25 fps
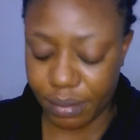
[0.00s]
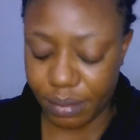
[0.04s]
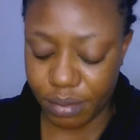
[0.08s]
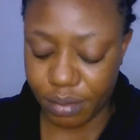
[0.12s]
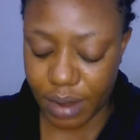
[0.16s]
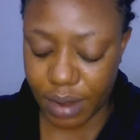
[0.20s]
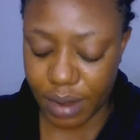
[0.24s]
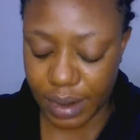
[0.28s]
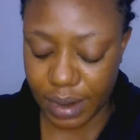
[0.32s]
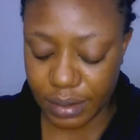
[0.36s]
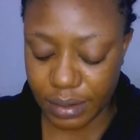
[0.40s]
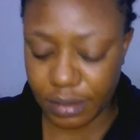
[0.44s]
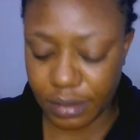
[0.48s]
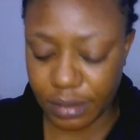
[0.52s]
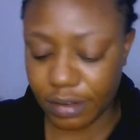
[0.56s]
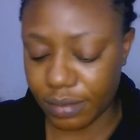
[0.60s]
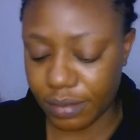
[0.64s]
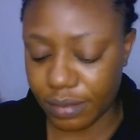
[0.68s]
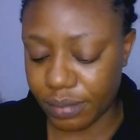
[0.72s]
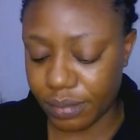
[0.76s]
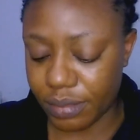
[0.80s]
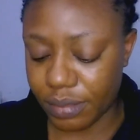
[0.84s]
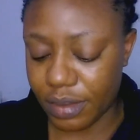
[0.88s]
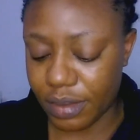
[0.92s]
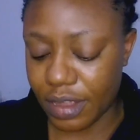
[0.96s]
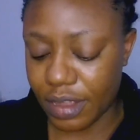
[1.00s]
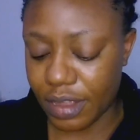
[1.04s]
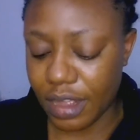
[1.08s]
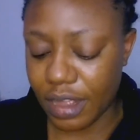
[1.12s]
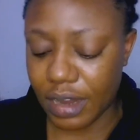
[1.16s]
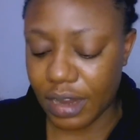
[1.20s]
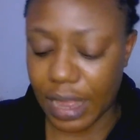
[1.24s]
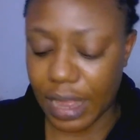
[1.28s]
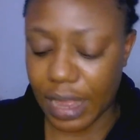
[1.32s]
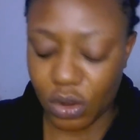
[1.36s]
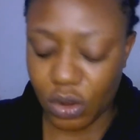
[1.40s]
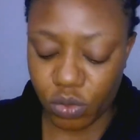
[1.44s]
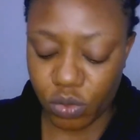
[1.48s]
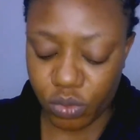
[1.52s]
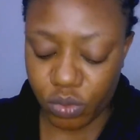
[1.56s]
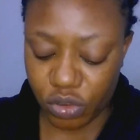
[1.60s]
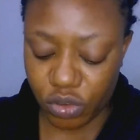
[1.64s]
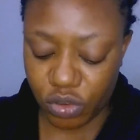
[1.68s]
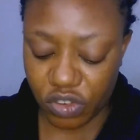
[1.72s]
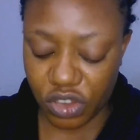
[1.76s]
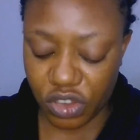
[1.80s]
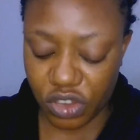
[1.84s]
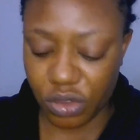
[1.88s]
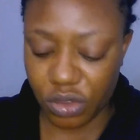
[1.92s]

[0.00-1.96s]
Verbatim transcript: brand Daallu Beauty.